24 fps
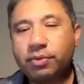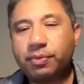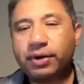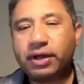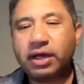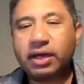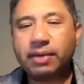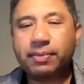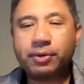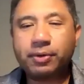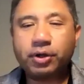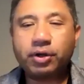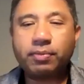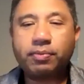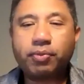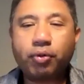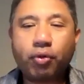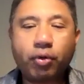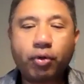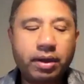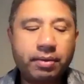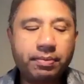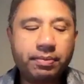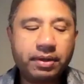bring up a good
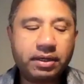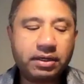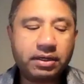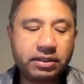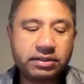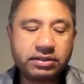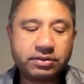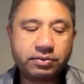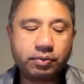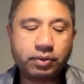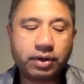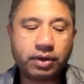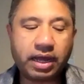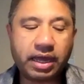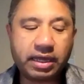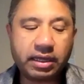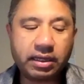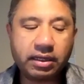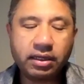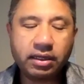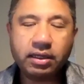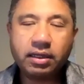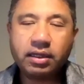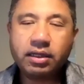point, because when
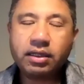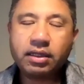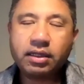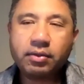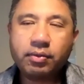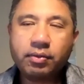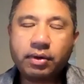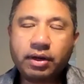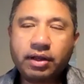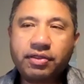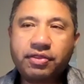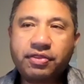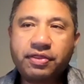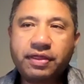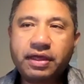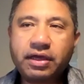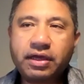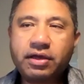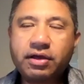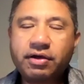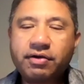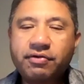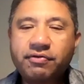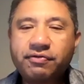I
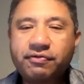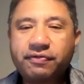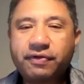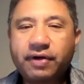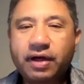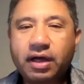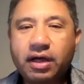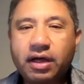think of